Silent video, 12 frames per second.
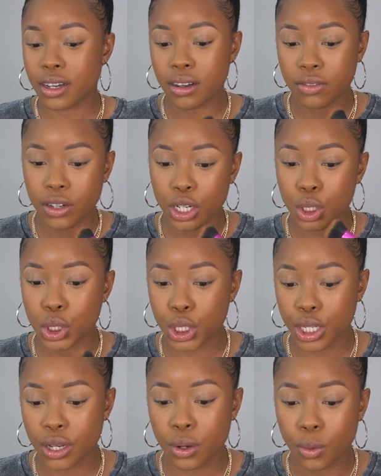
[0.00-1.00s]
of her
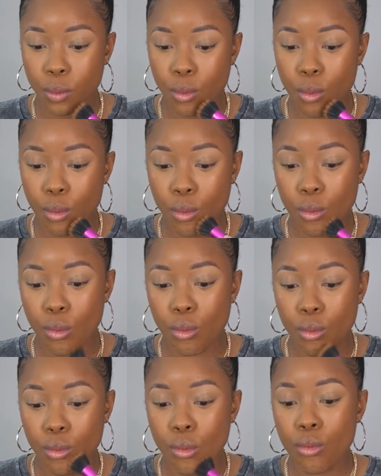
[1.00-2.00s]
chin.
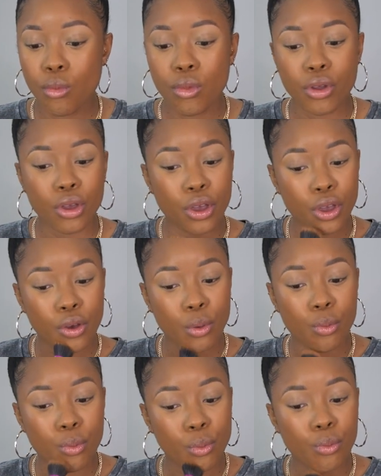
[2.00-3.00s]

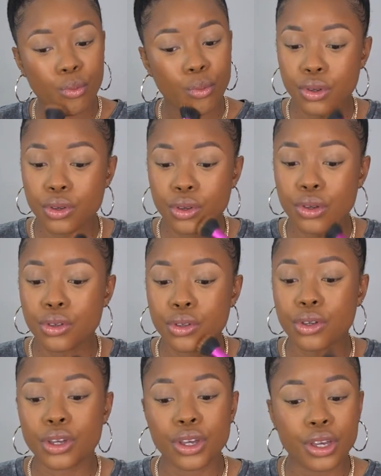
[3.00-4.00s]

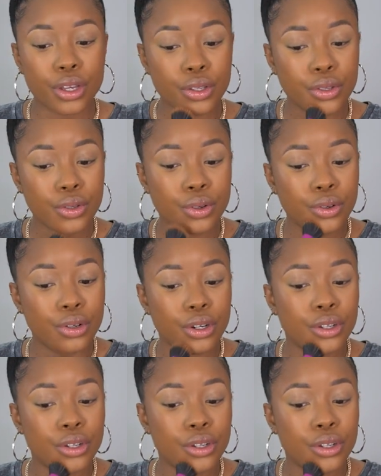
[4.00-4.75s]
Like here so,